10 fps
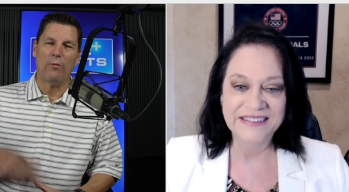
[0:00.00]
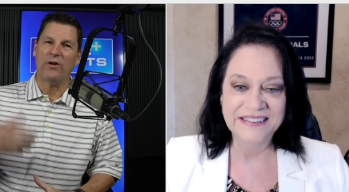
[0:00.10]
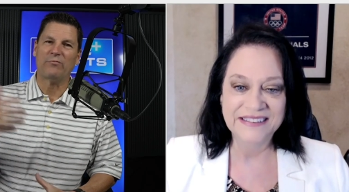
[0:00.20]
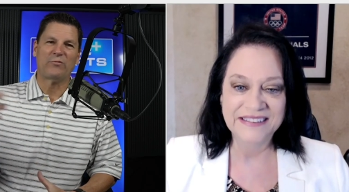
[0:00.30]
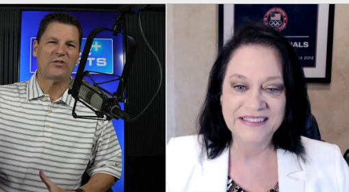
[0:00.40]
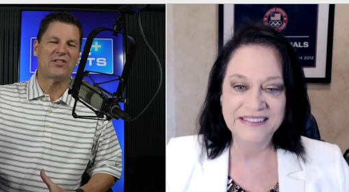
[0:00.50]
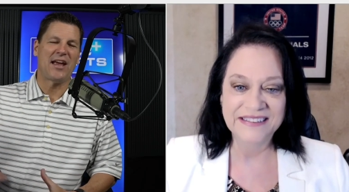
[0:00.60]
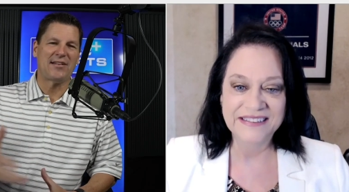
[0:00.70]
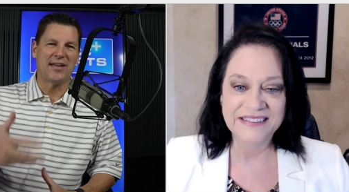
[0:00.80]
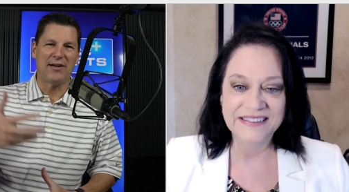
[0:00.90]
Speaker 1: what
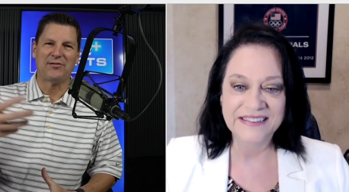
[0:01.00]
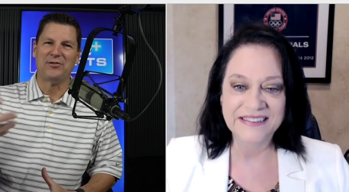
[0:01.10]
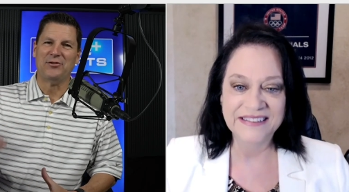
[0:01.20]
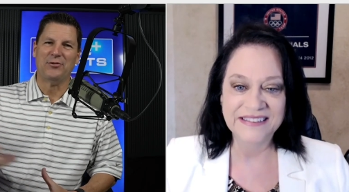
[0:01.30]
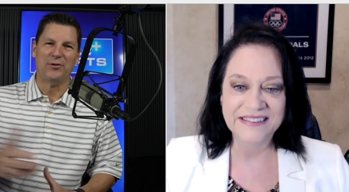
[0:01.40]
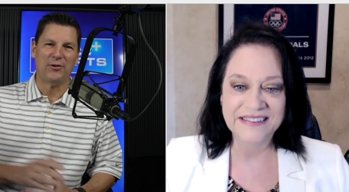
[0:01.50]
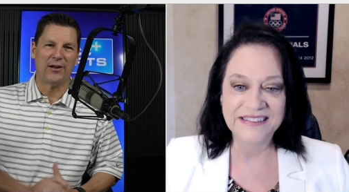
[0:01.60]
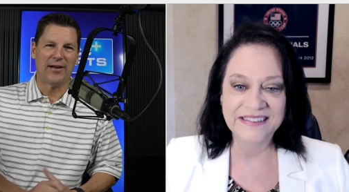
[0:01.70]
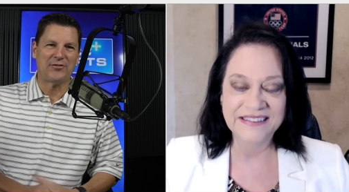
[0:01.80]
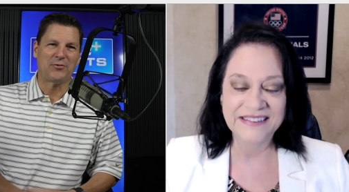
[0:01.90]
stands out to you during the
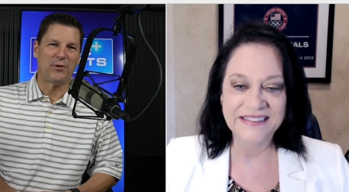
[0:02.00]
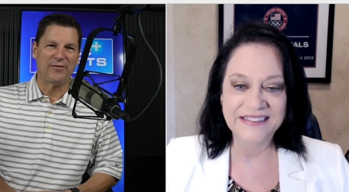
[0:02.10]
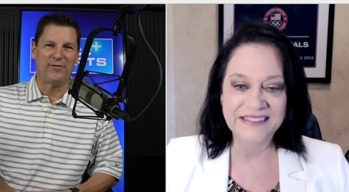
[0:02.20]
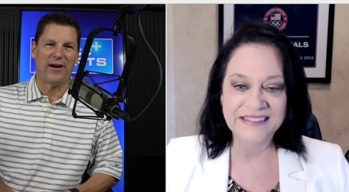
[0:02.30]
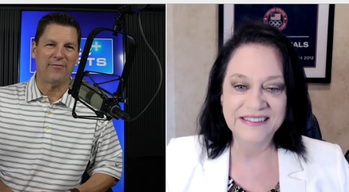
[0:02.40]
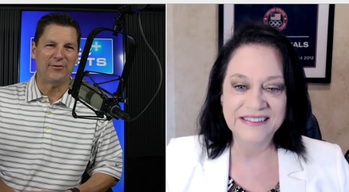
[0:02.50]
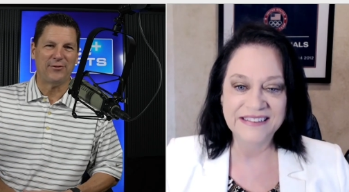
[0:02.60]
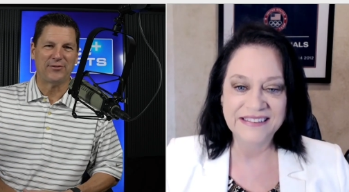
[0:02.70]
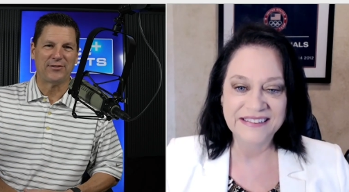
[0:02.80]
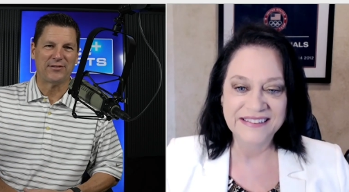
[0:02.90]
last 25
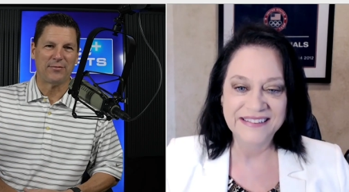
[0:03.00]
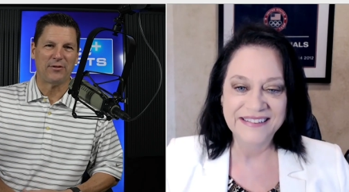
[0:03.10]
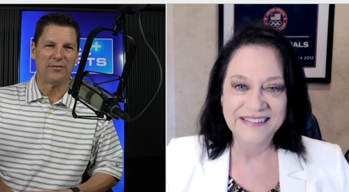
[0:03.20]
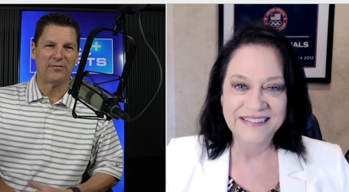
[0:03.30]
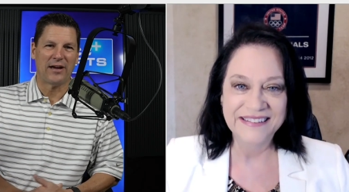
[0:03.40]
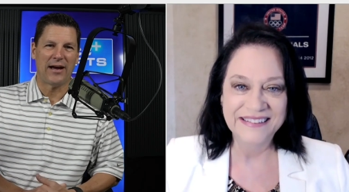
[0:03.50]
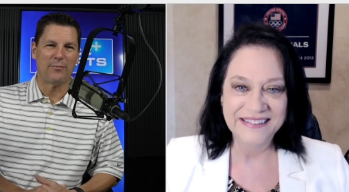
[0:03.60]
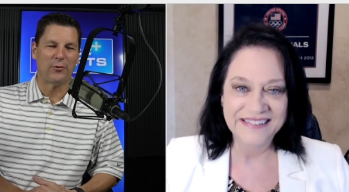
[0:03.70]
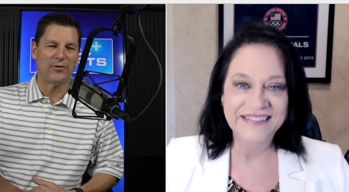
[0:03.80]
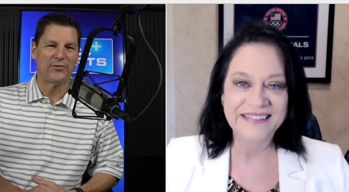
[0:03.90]
years as some of the, the high
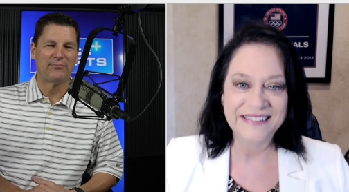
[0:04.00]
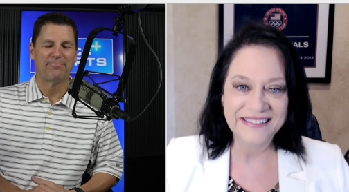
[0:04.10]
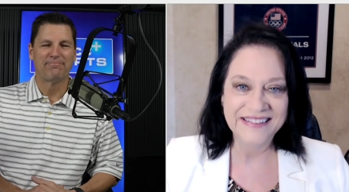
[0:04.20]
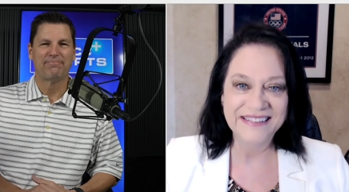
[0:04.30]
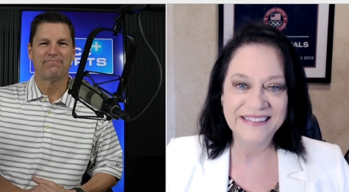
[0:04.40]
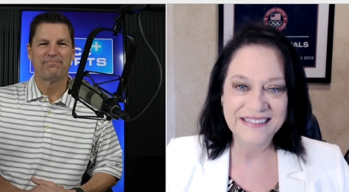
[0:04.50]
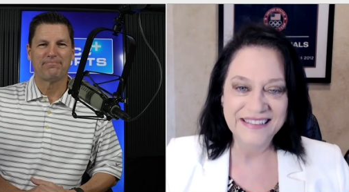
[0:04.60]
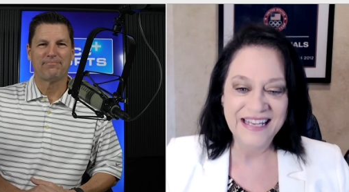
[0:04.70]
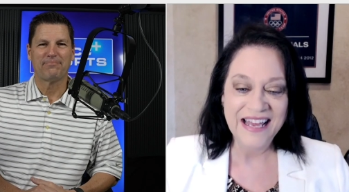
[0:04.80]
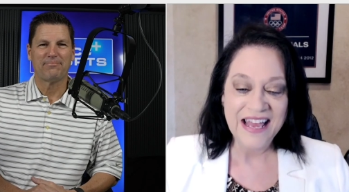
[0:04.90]
points?
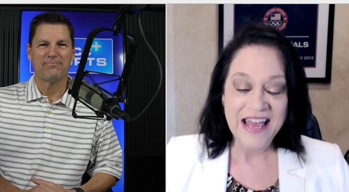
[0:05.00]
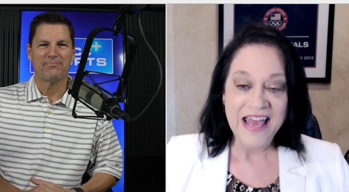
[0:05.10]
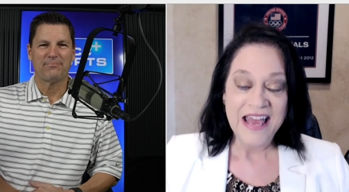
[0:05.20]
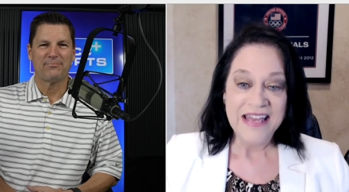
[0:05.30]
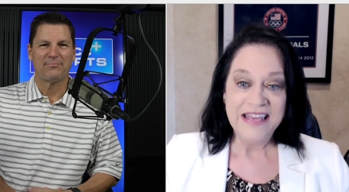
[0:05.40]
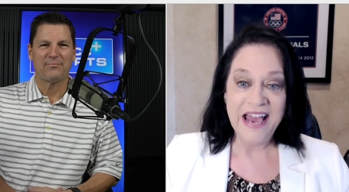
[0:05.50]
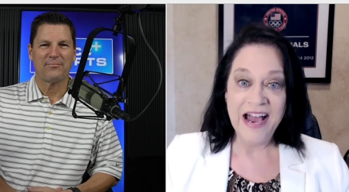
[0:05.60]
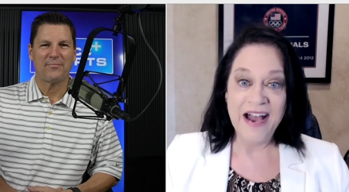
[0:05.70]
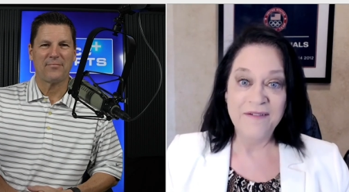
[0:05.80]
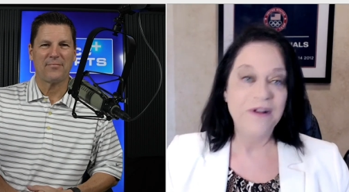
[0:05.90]

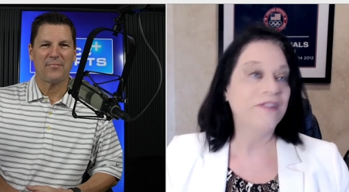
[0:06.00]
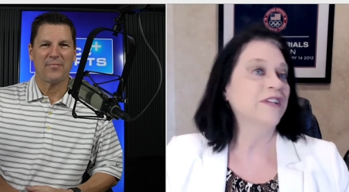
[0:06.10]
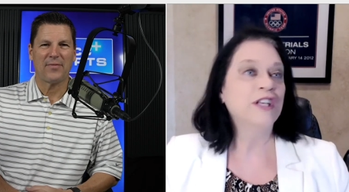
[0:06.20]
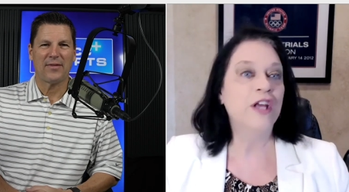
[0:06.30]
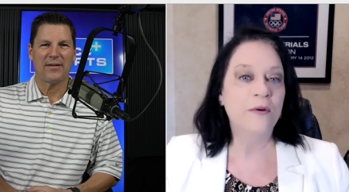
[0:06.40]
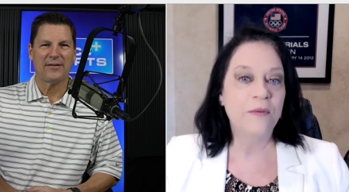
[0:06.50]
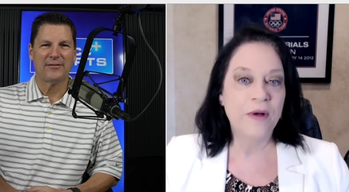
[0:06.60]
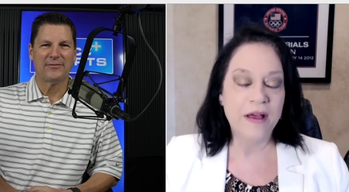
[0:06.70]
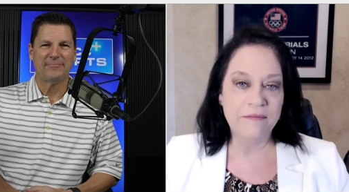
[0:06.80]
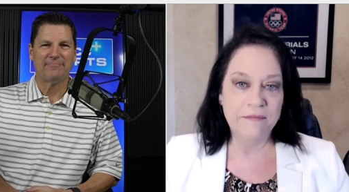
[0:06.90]
Speaker 2: Yeah, well, you
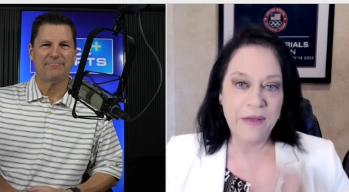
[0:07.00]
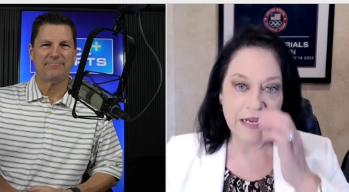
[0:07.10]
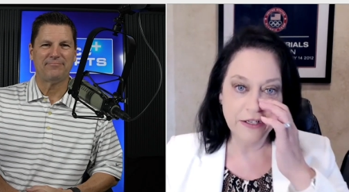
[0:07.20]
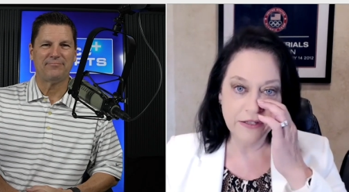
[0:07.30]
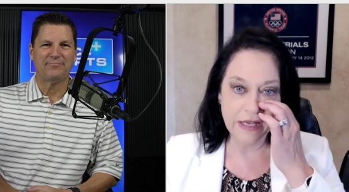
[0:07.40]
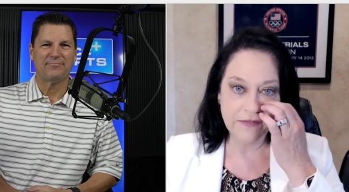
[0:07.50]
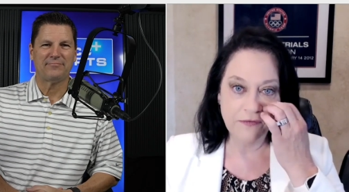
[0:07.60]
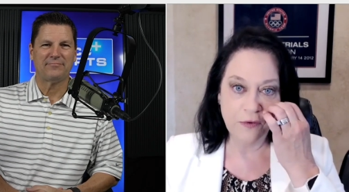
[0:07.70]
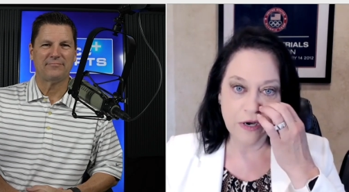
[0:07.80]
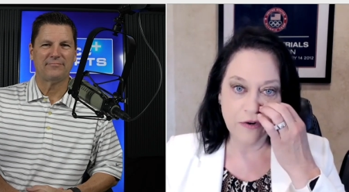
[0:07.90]
know, back in
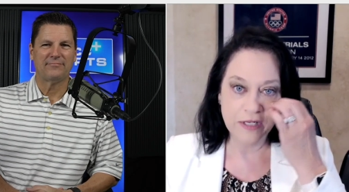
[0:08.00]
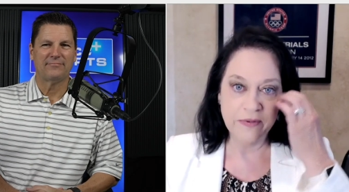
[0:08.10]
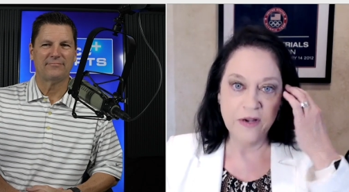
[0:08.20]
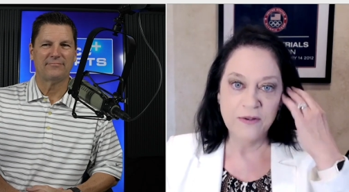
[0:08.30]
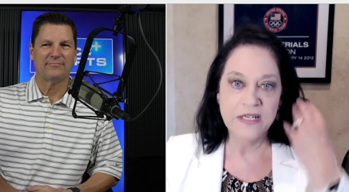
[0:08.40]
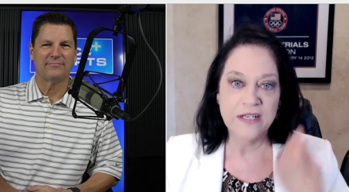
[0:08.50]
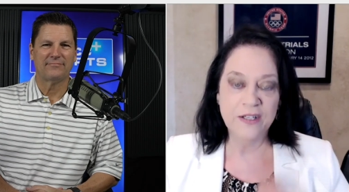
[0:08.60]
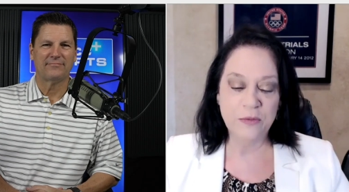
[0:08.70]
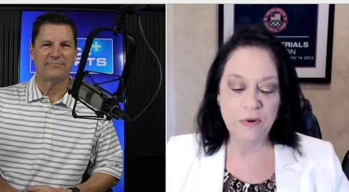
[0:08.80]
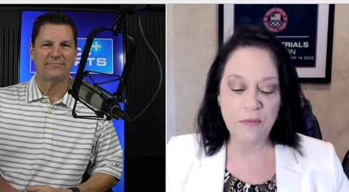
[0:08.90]
2004, of course, we hosted
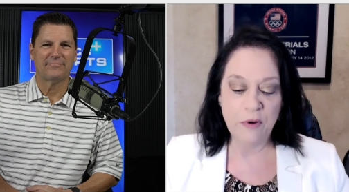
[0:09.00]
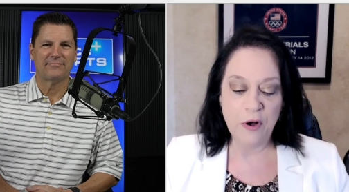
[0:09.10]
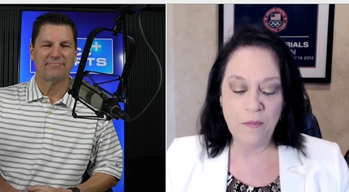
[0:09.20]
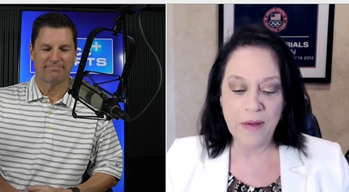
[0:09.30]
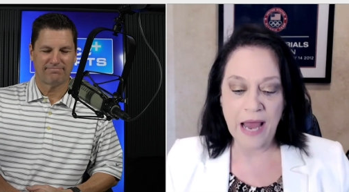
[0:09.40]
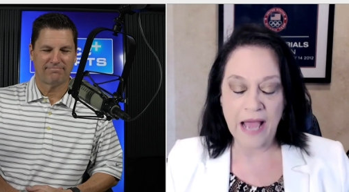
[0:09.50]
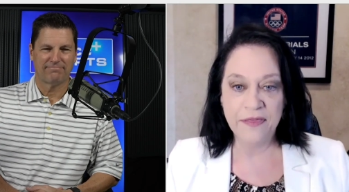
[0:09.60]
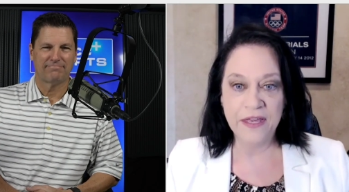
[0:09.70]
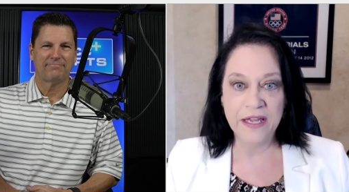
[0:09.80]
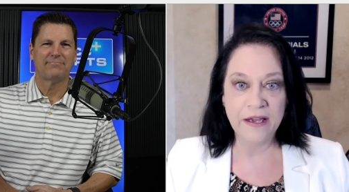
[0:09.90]
a Super Bowl, but
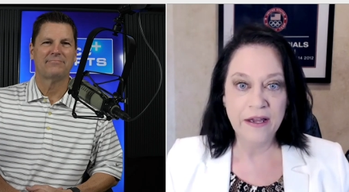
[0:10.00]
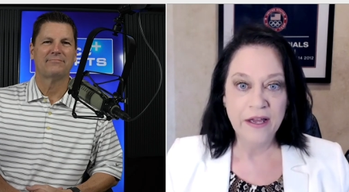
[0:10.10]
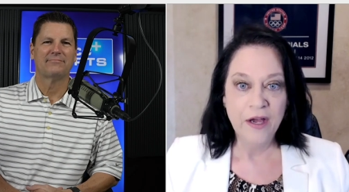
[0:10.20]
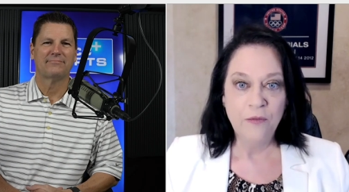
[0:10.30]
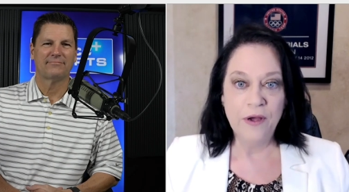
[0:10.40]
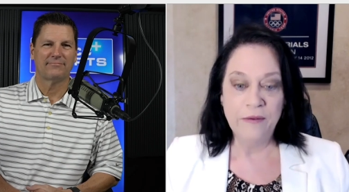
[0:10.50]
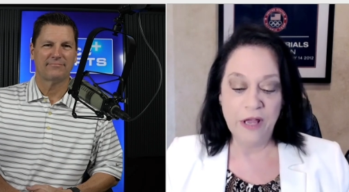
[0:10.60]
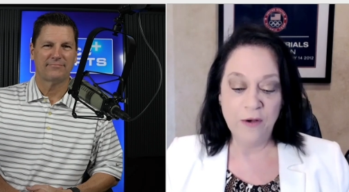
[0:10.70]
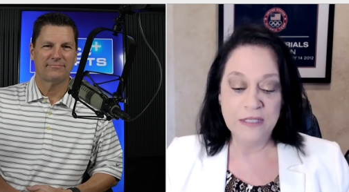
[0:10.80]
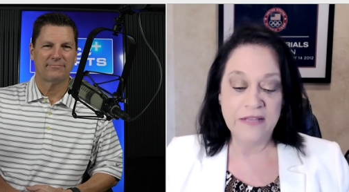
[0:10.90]
I think when
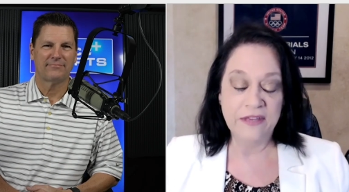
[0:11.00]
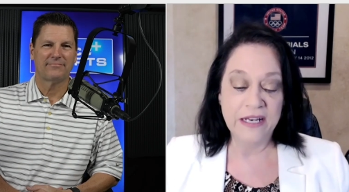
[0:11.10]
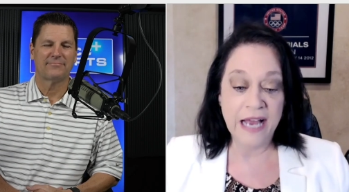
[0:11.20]
we hosted the